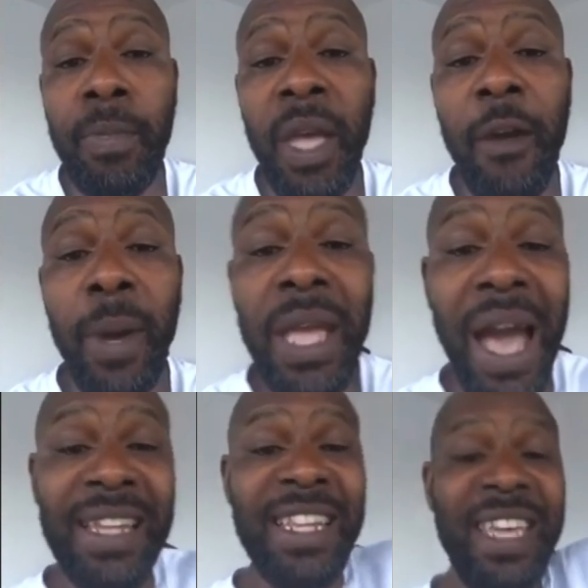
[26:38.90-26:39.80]
Everybody
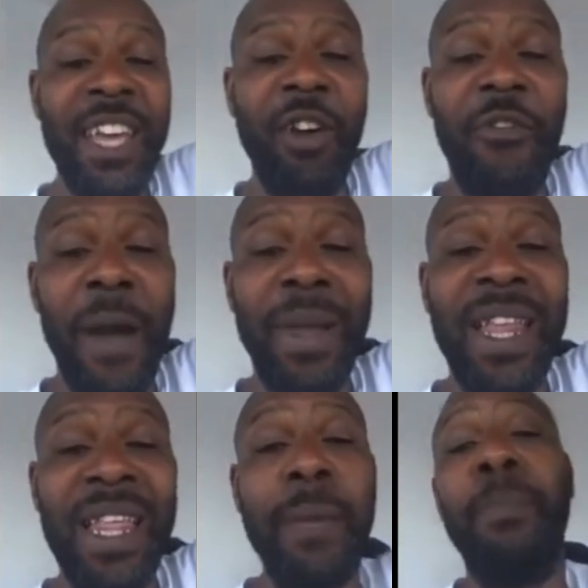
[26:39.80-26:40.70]
hand in the air of
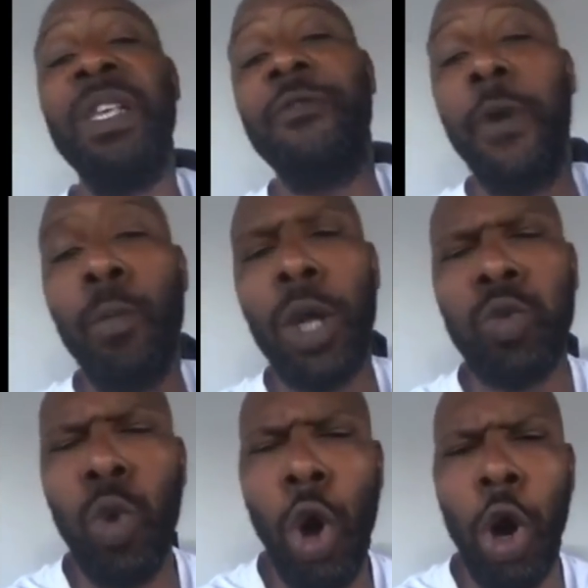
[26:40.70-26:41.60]
family. Peace from
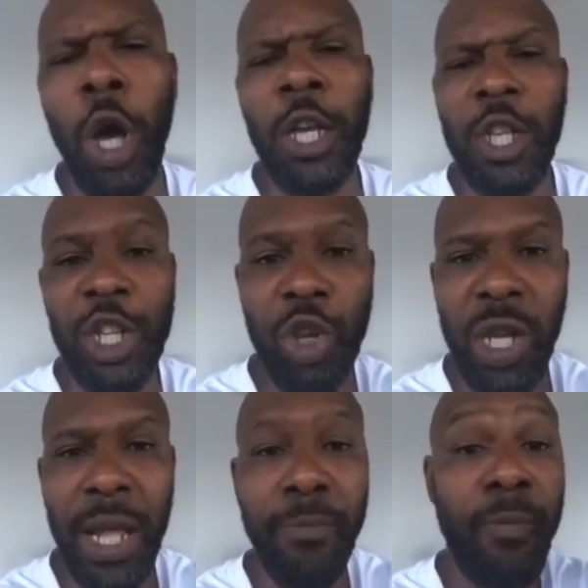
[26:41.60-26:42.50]
what war? So show
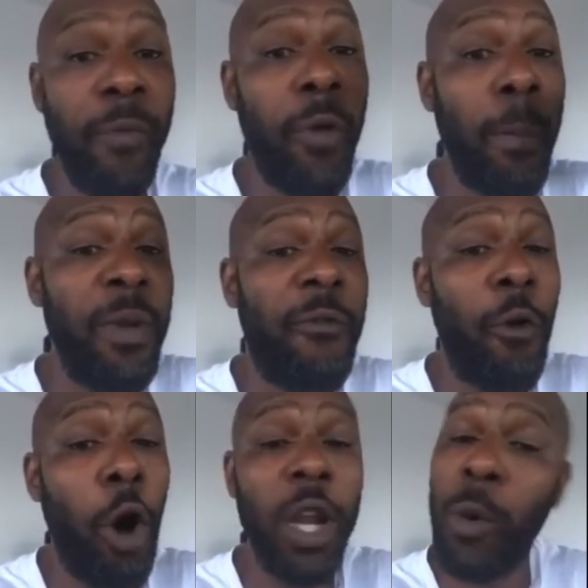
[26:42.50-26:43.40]
you that from
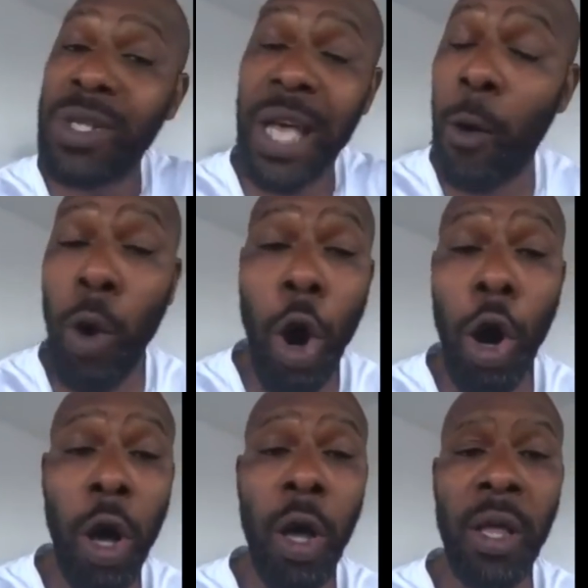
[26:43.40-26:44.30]
before there was a war.